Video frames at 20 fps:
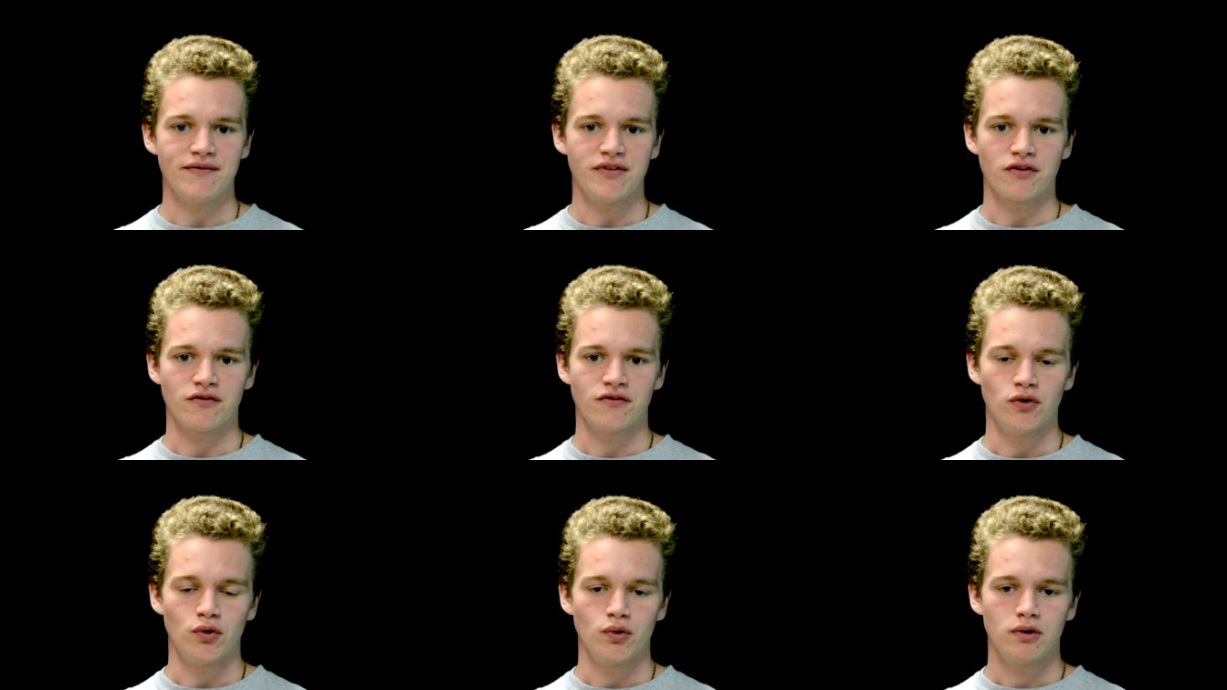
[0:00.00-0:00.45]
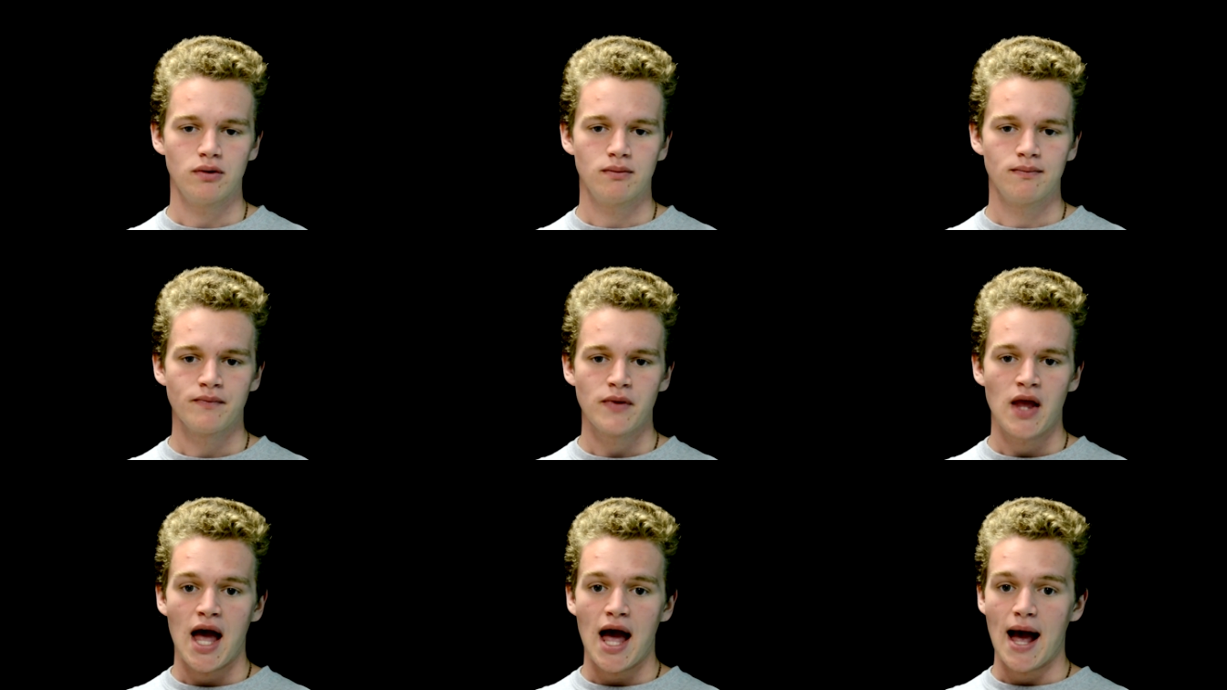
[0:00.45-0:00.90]
their food,
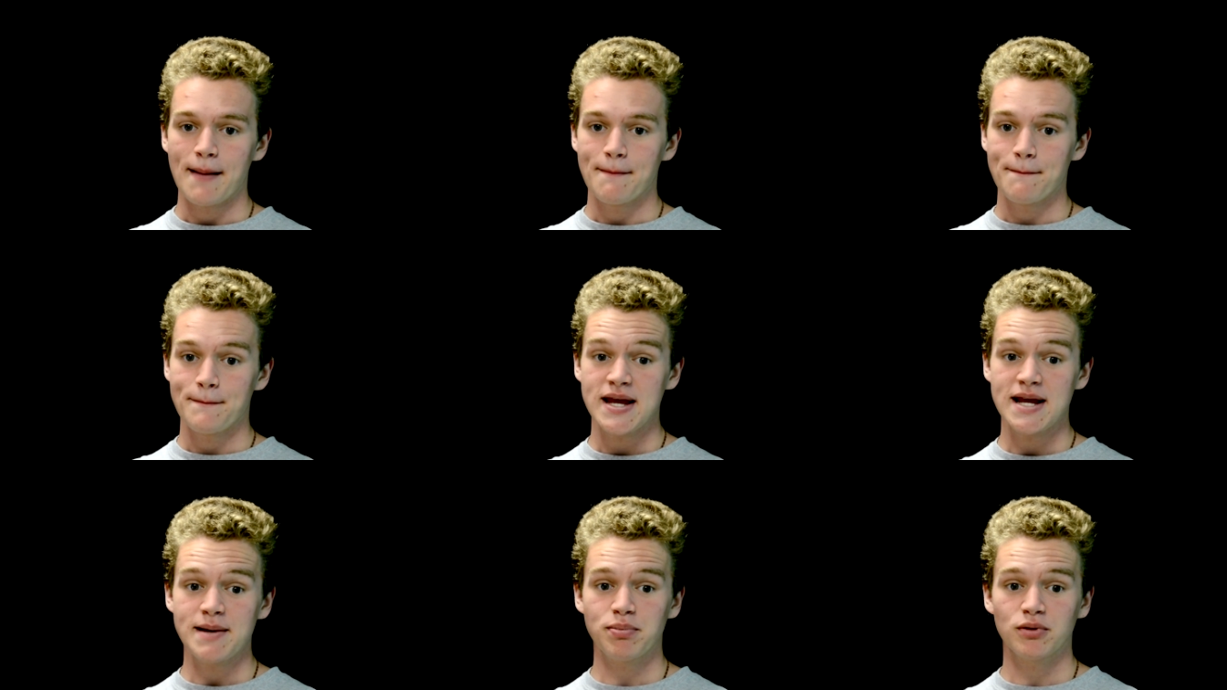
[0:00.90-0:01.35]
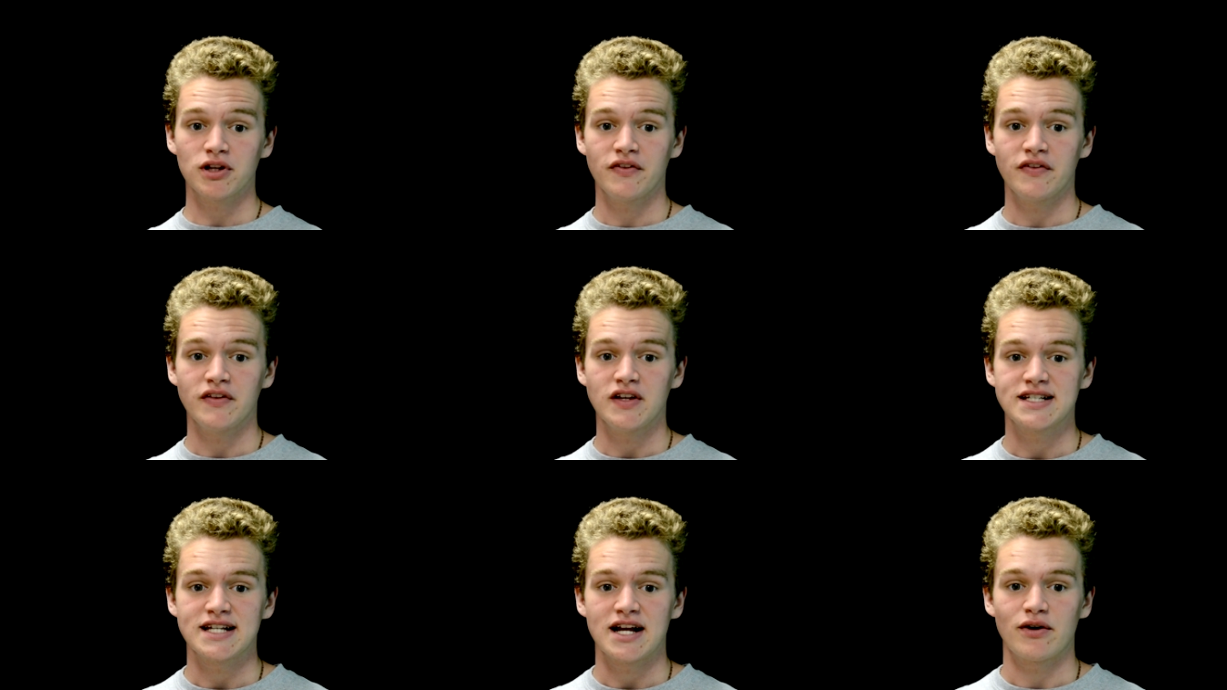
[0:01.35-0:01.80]
and people
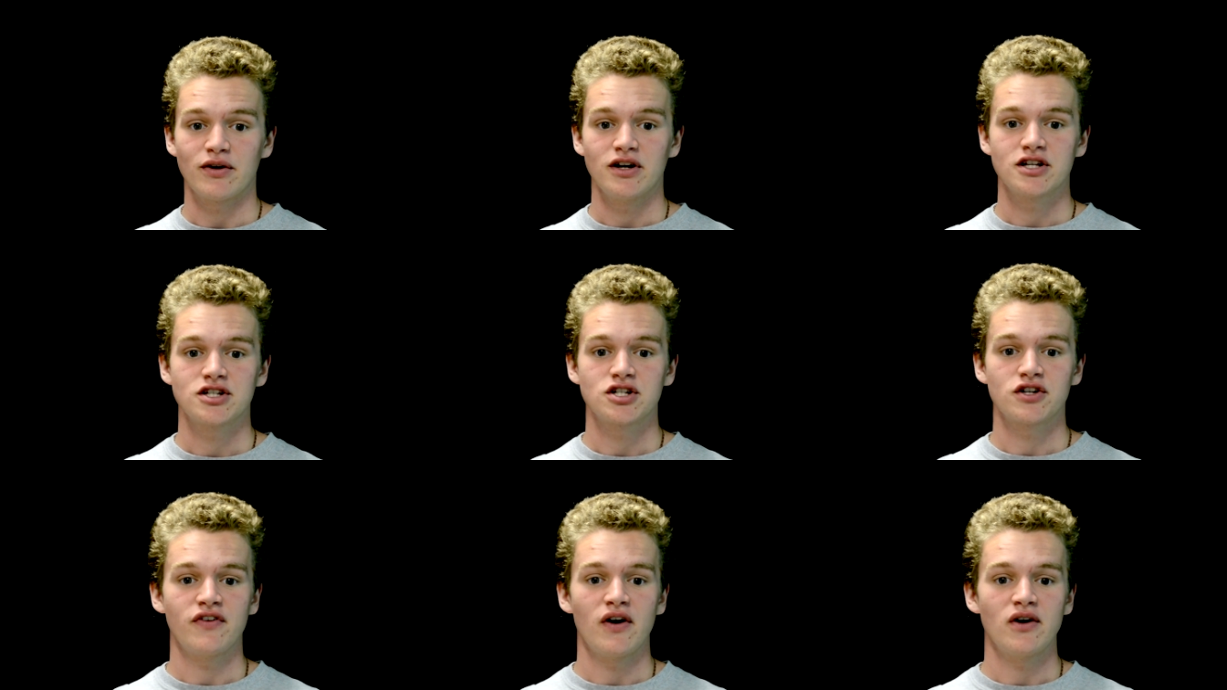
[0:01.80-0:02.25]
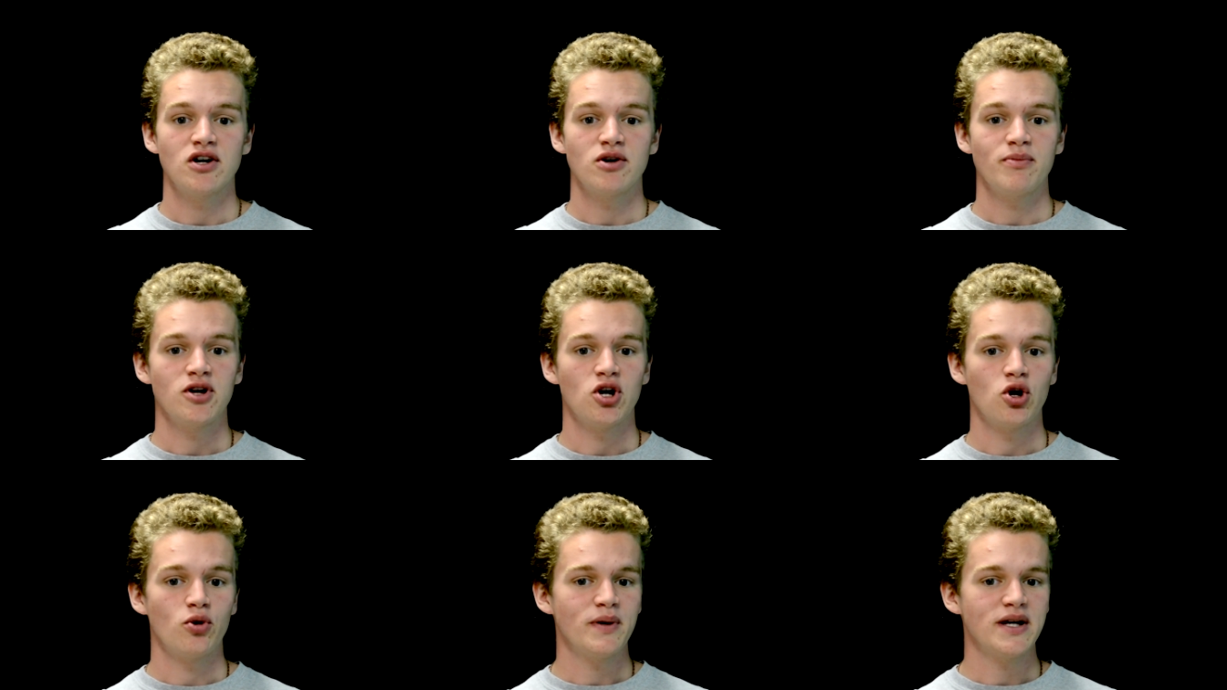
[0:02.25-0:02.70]
in these areas are found to
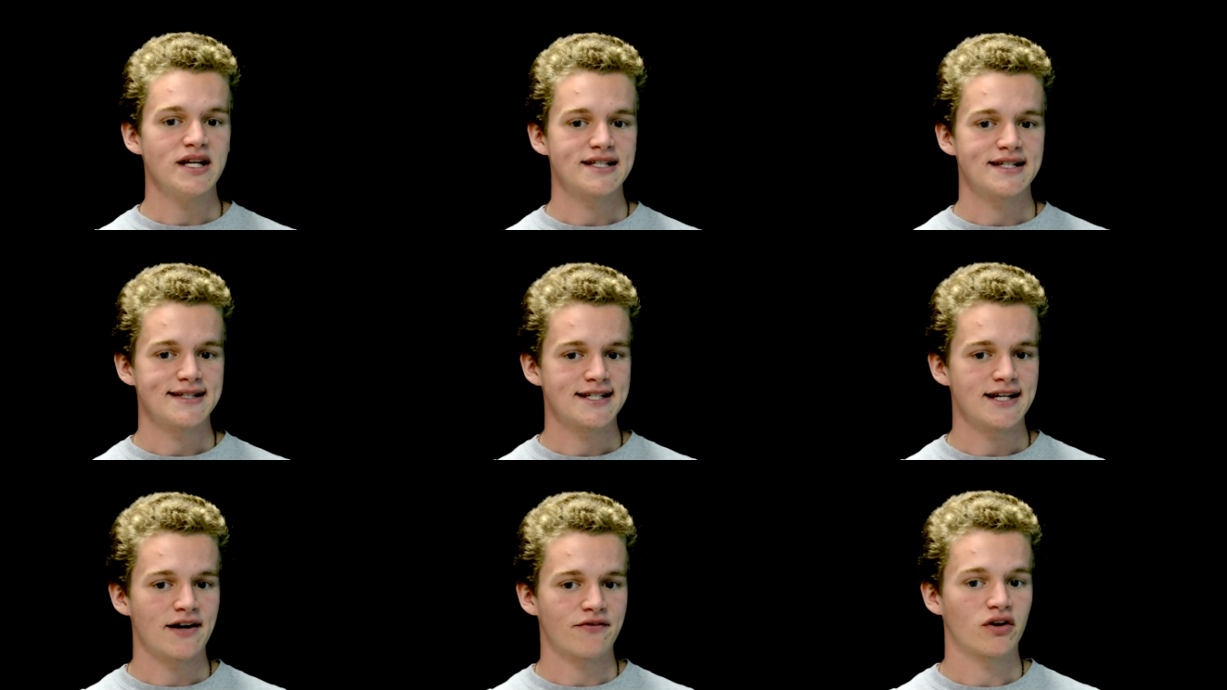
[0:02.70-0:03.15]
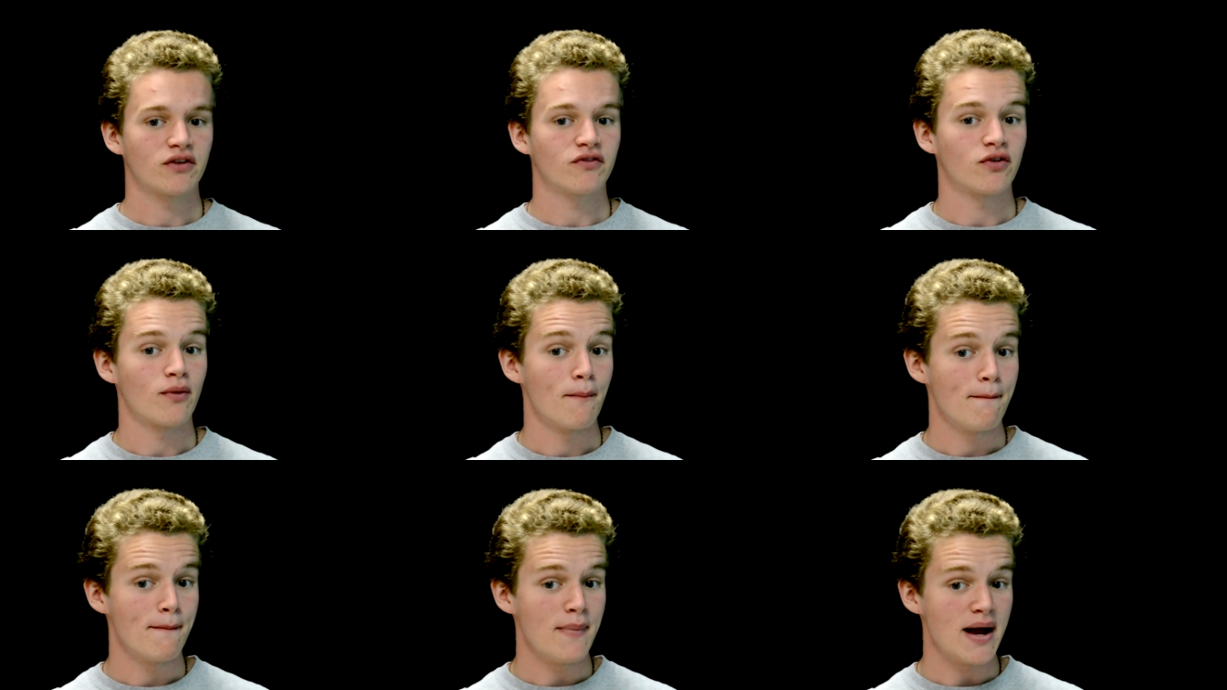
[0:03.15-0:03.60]
be obese and suffering
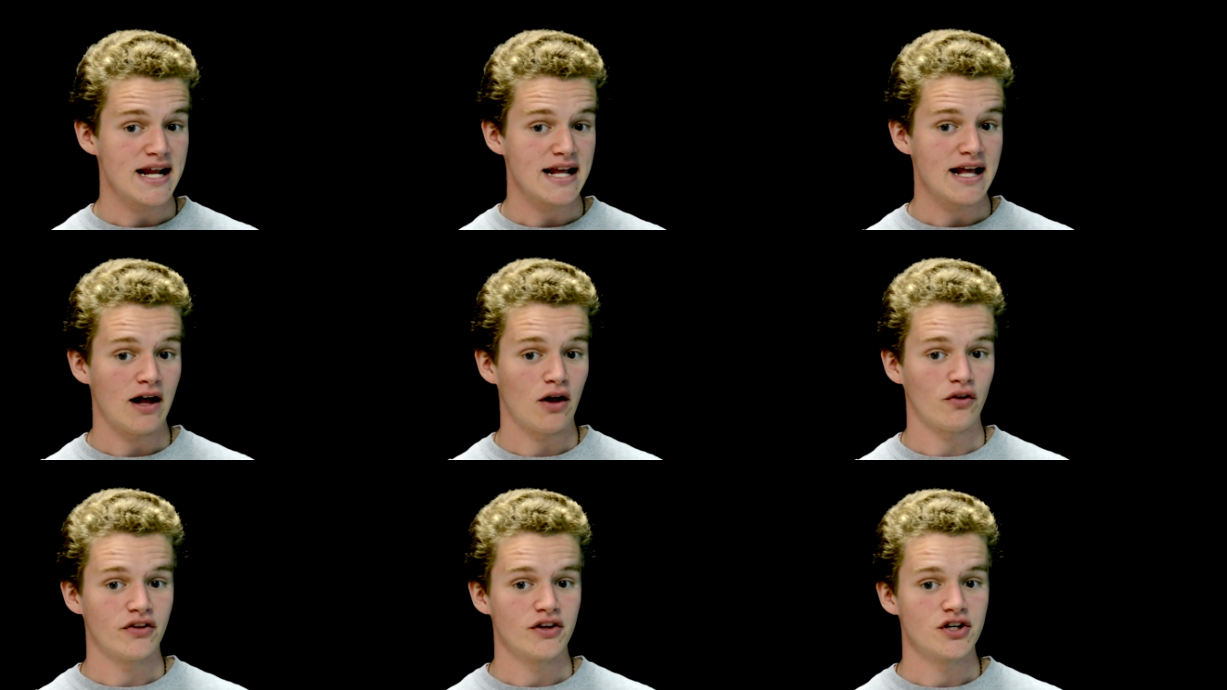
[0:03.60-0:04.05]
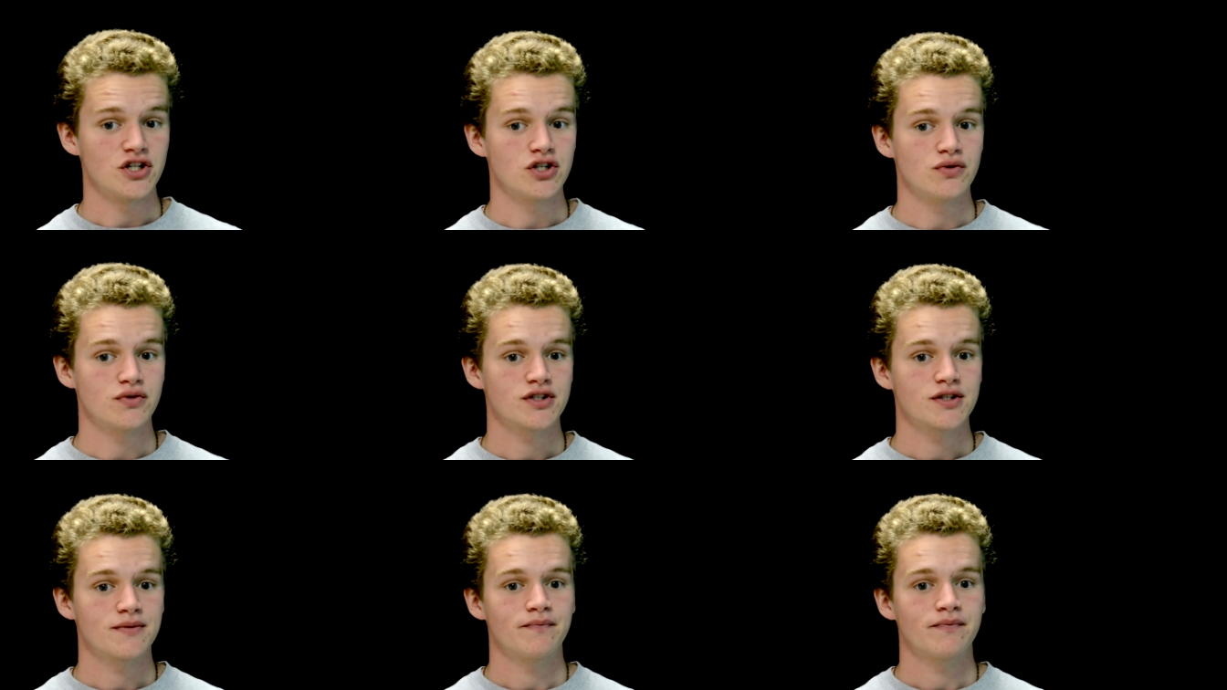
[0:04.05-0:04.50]
from many health
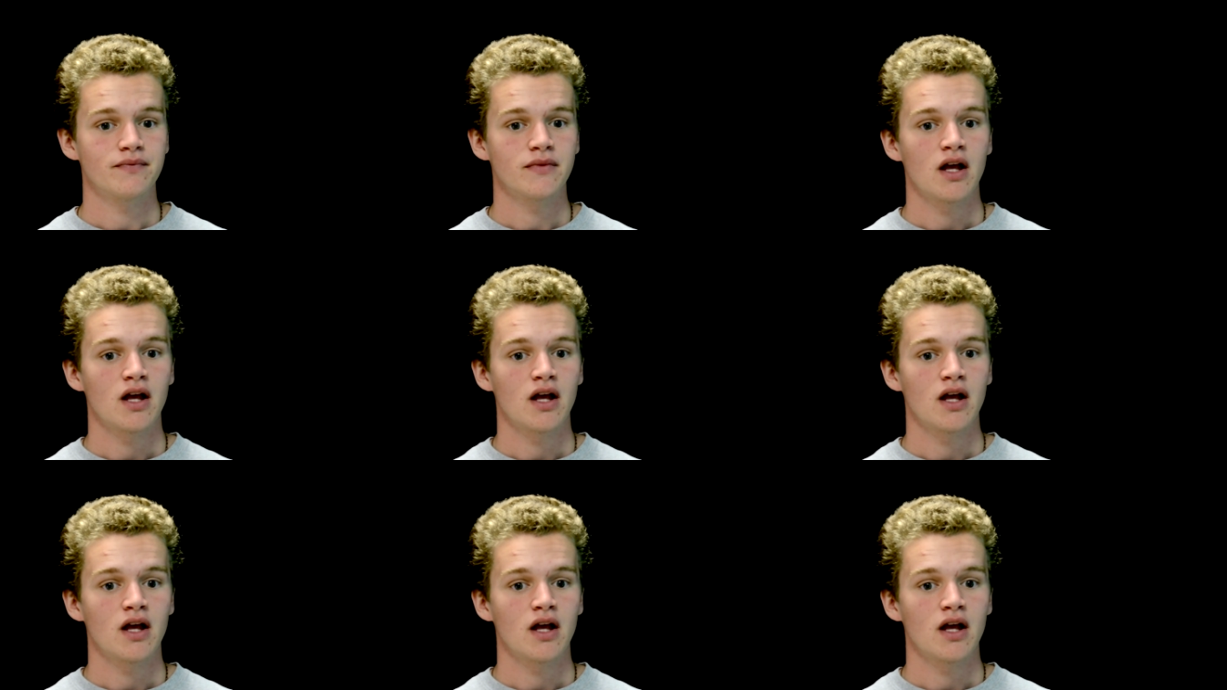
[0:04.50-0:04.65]
issues.